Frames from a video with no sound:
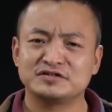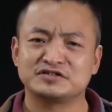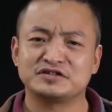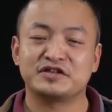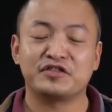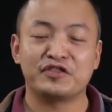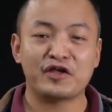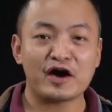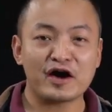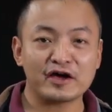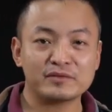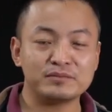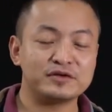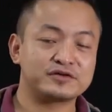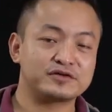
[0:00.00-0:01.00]
It's a
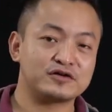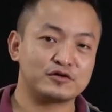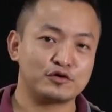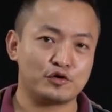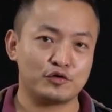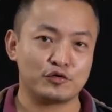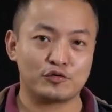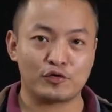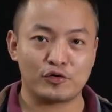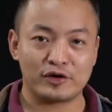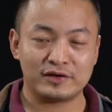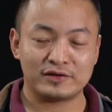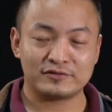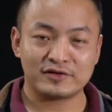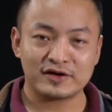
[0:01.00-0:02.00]
9 meter long
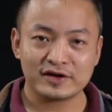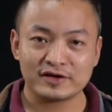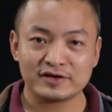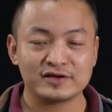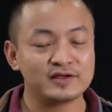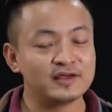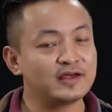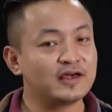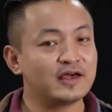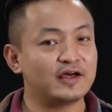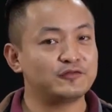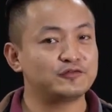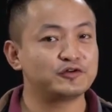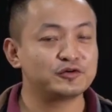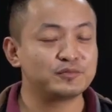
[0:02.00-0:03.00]
coil, right?
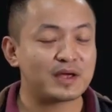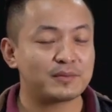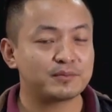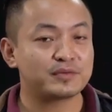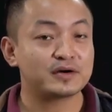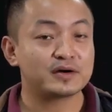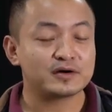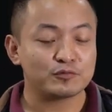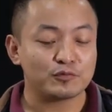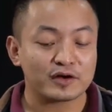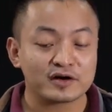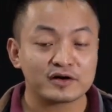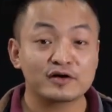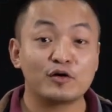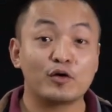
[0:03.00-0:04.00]
And do you remember
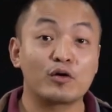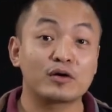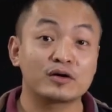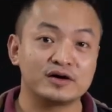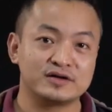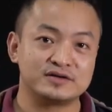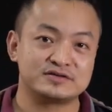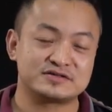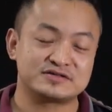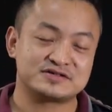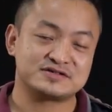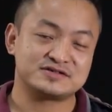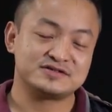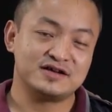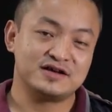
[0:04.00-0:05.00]
what are the
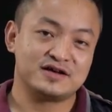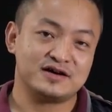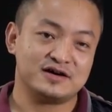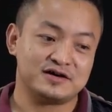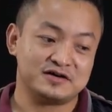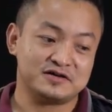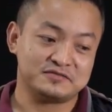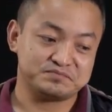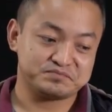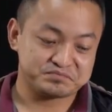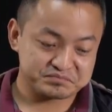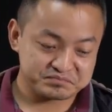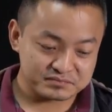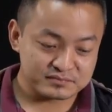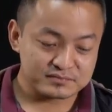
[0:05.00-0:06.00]
organs
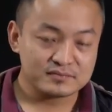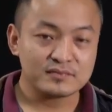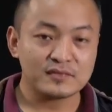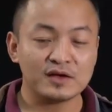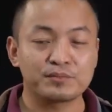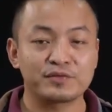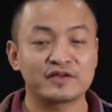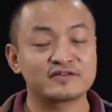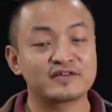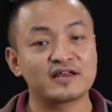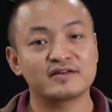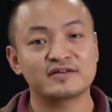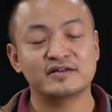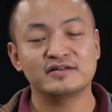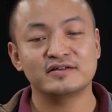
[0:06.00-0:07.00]

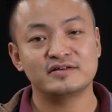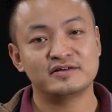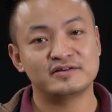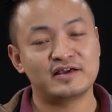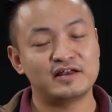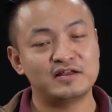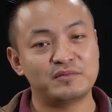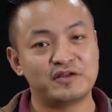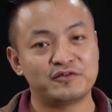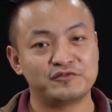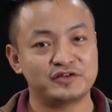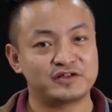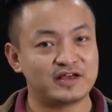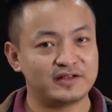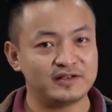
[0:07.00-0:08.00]
present in the
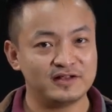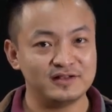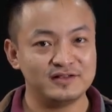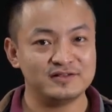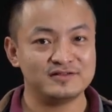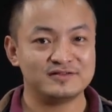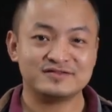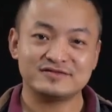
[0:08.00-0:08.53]
alimentary canal?